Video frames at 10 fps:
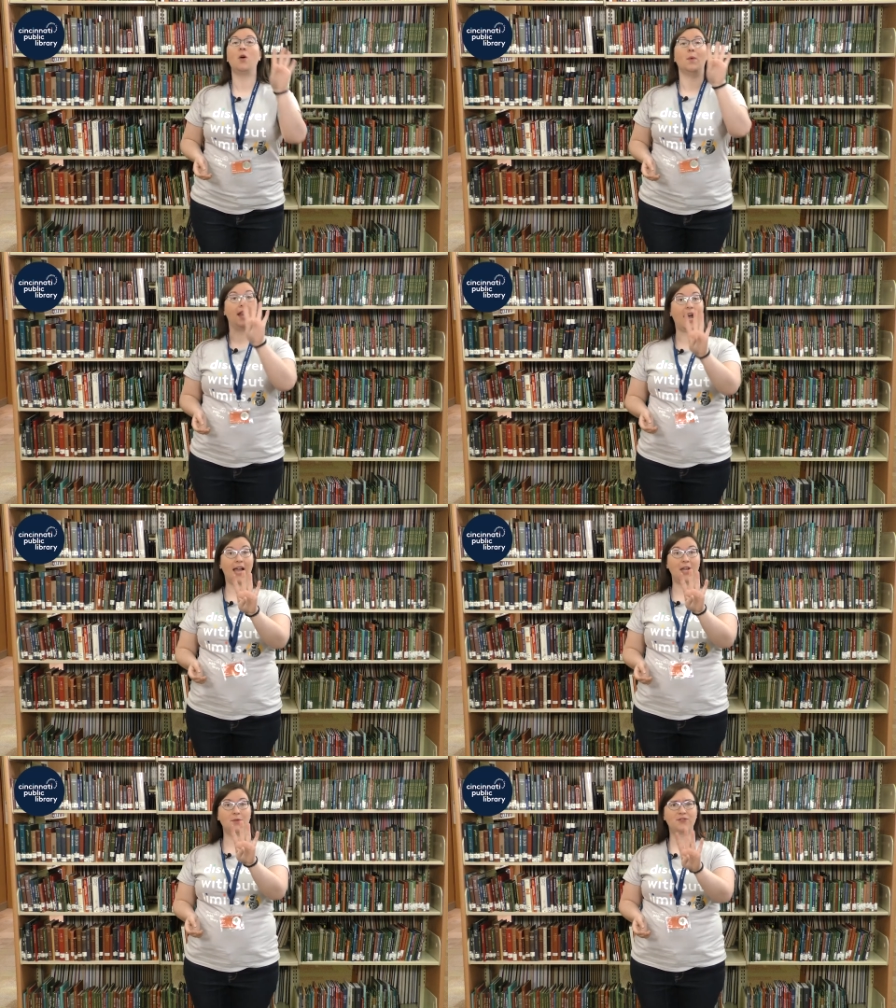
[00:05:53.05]
When
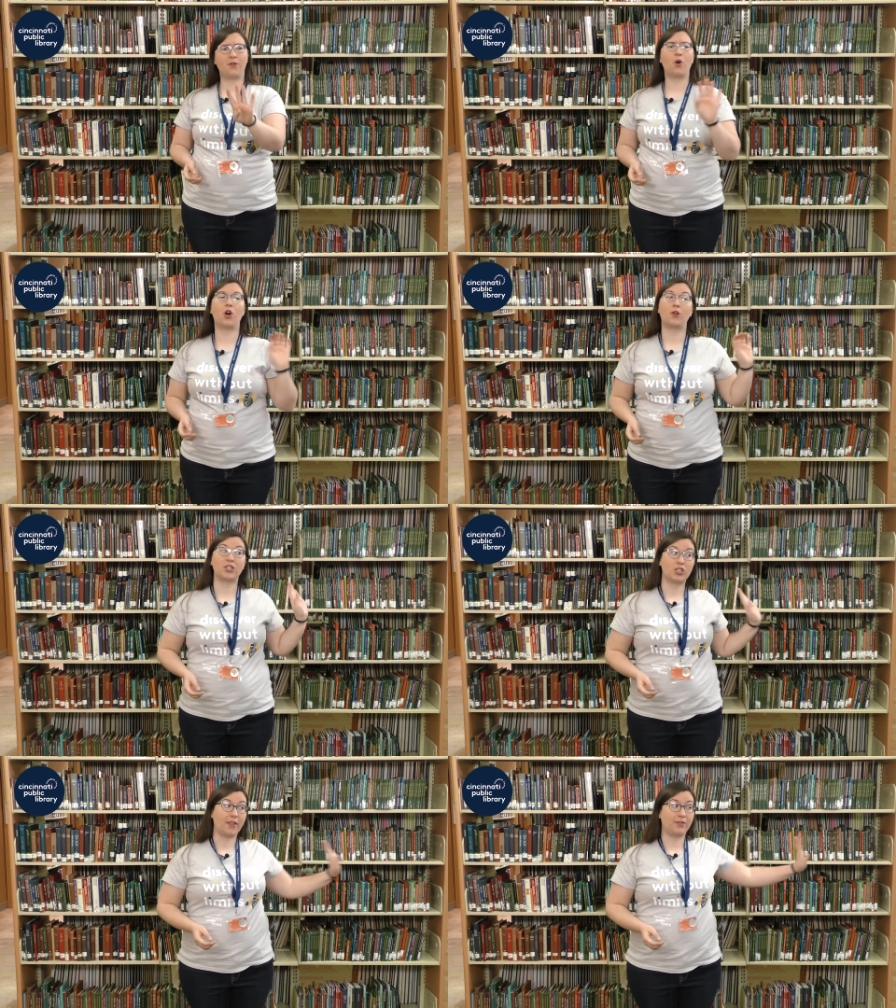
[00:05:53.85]
I was four,
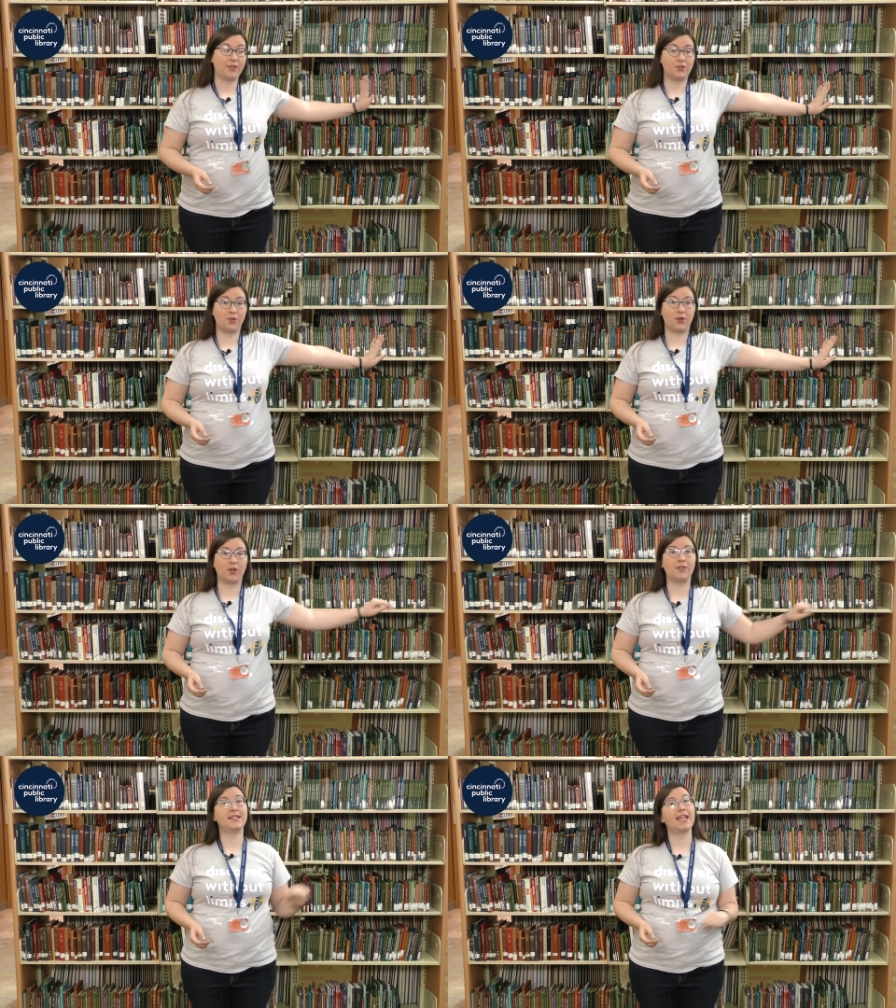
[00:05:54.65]
I shut the
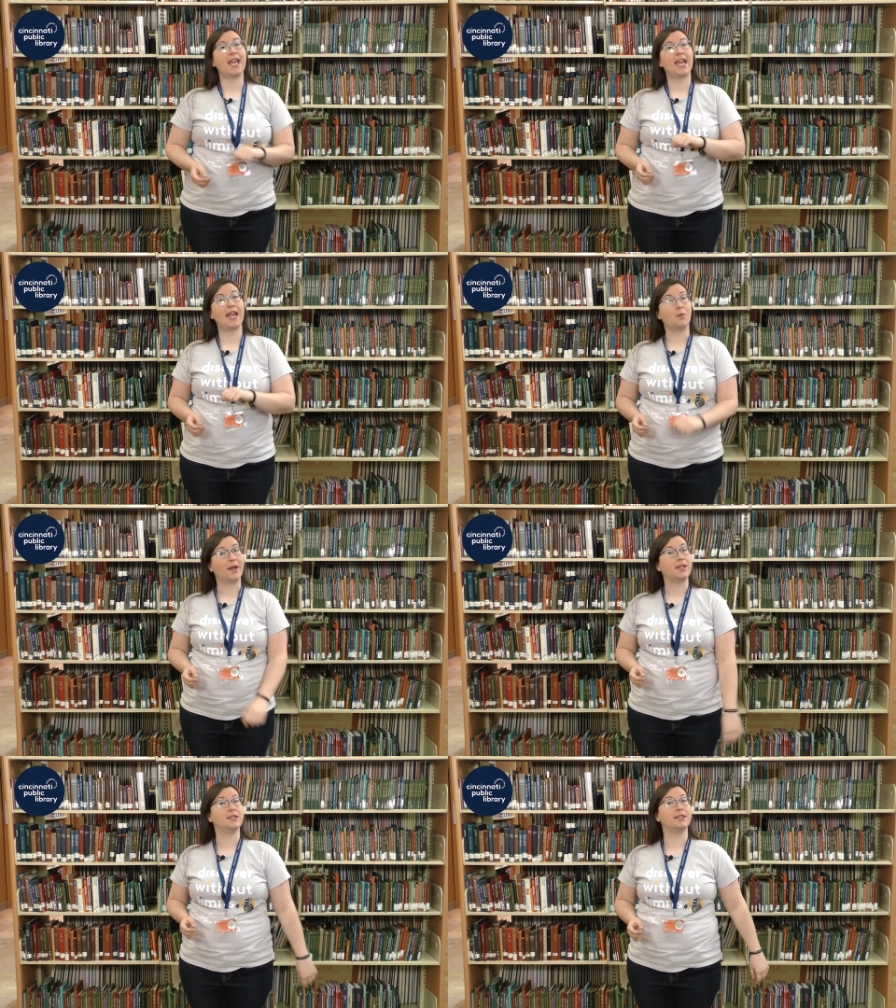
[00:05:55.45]
door the day I
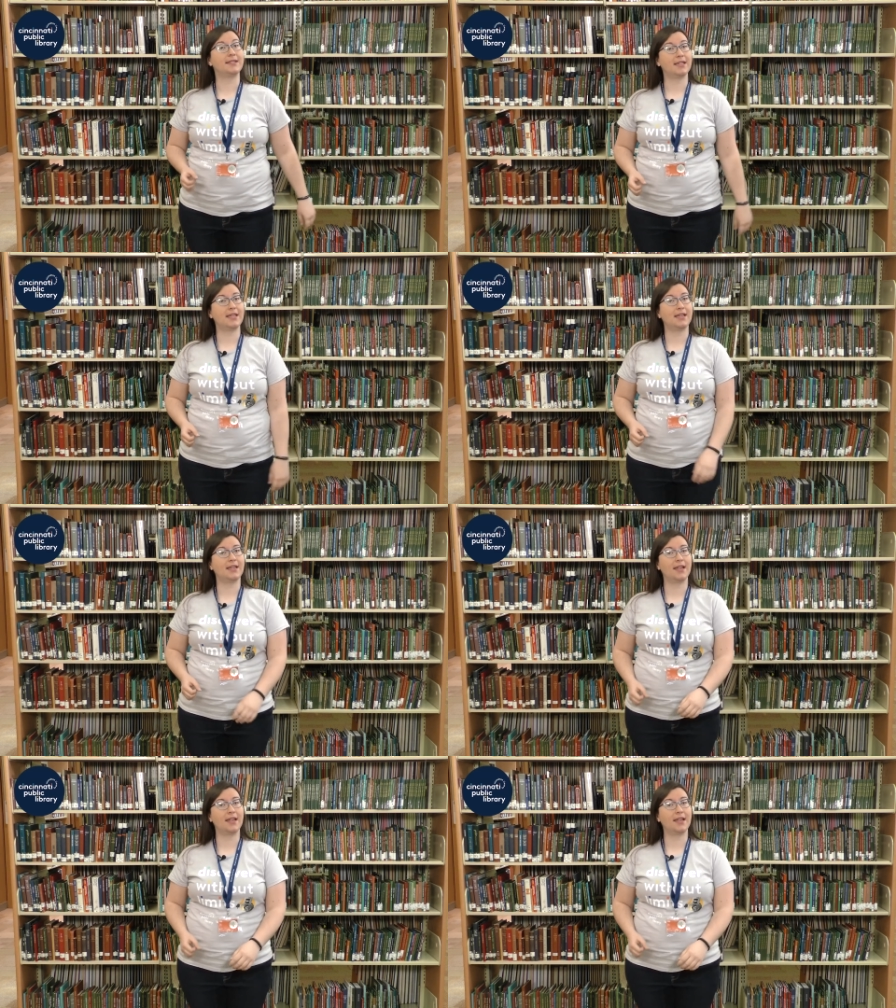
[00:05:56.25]
went to sea.